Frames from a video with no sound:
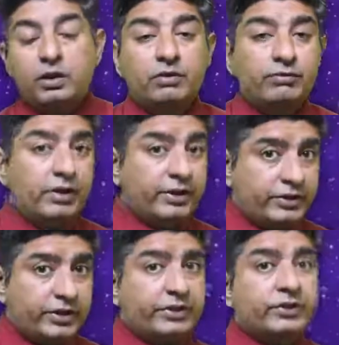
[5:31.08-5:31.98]
The
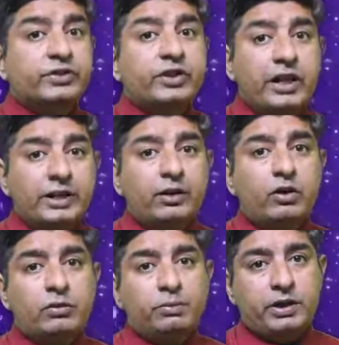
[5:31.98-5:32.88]
first is State
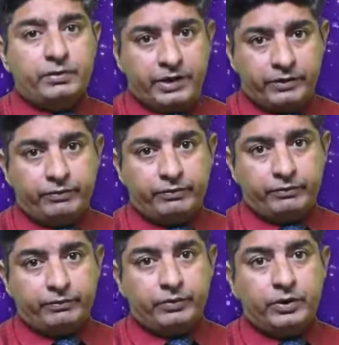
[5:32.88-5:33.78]
Cooperative
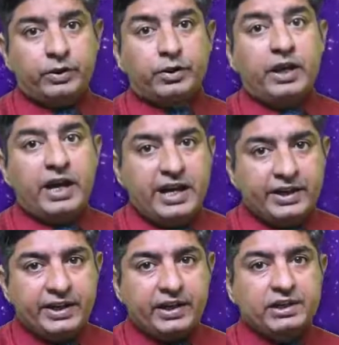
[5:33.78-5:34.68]

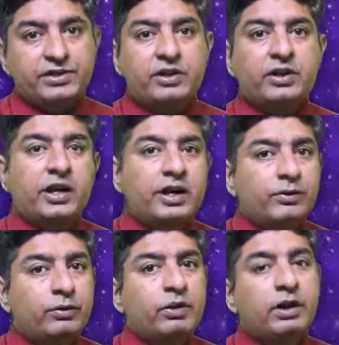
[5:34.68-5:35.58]
Agriculture
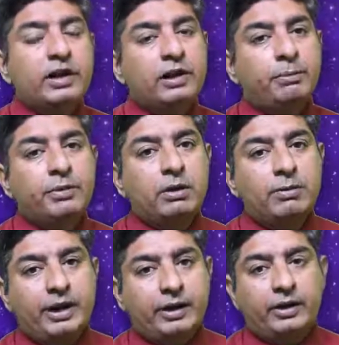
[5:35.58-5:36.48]
and Rural Development
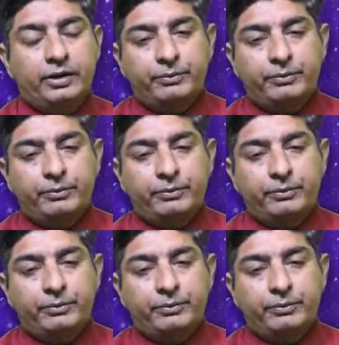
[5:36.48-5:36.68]
Bank.